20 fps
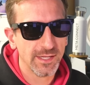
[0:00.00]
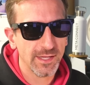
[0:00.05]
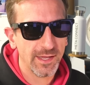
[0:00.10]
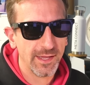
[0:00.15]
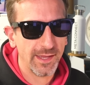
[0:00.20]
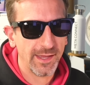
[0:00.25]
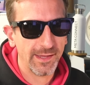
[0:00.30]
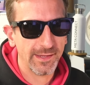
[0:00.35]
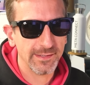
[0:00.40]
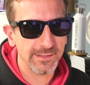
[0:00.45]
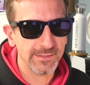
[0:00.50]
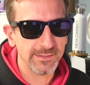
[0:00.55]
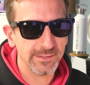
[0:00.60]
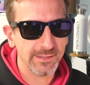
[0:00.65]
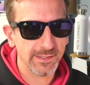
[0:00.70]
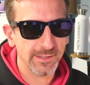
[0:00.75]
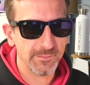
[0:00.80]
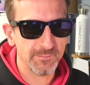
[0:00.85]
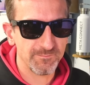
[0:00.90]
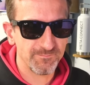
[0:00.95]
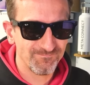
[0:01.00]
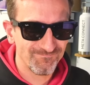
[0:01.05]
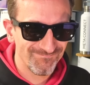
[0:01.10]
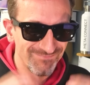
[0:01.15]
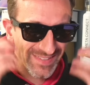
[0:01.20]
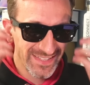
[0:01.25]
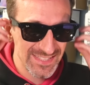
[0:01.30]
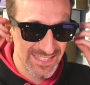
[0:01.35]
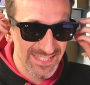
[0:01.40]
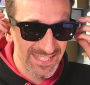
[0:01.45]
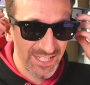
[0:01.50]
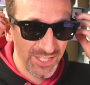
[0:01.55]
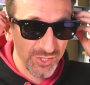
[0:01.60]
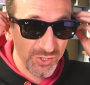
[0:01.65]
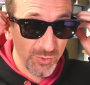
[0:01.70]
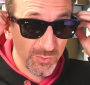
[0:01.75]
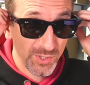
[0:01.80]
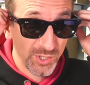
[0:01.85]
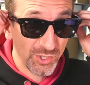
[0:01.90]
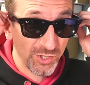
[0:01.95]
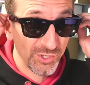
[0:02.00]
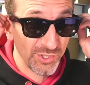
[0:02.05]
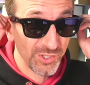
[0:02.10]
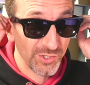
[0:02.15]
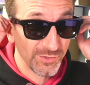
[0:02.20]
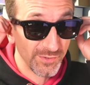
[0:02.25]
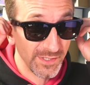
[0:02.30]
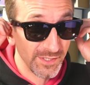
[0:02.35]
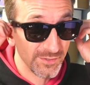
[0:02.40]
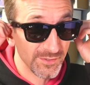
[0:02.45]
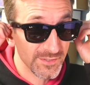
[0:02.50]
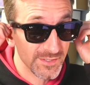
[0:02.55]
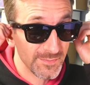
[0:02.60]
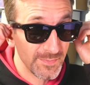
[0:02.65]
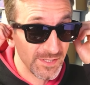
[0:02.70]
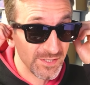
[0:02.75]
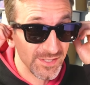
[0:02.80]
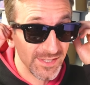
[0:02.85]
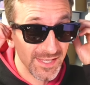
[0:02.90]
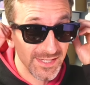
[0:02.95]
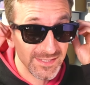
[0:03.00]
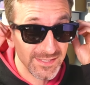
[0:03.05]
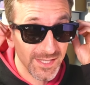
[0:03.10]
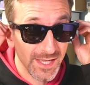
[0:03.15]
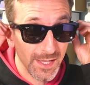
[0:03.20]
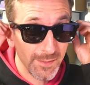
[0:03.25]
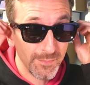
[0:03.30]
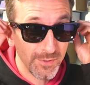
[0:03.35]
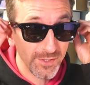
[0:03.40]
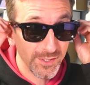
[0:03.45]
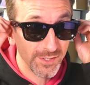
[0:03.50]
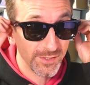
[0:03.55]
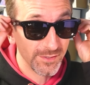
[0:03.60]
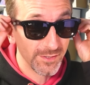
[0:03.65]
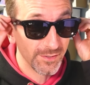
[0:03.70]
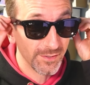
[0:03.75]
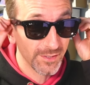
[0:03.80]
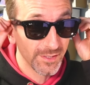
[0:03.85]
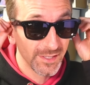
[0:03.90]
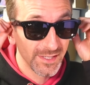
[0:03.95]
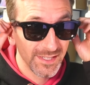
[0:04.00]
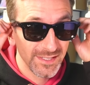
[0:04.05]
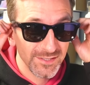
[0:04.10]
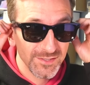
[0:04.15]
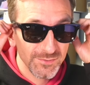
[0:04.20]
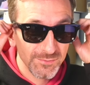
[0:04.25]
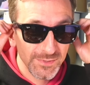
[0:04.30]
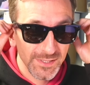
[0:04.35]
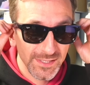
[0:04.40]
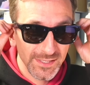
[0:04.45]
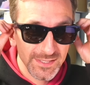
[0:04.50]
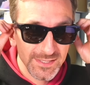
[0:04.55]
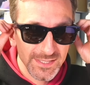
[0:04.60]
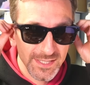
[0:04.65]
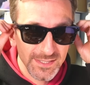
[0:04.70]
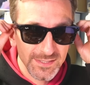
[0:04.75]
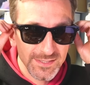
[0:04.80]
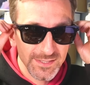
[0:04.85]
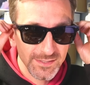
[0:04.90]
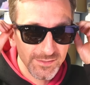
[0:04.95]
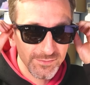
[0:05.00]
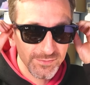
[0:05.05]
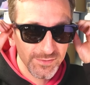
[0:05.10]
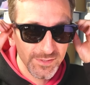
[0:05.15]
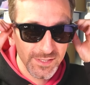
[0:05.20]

And um, as I said, you don't want to hurt your ears, especially that top part of your ear. It's really sensitive.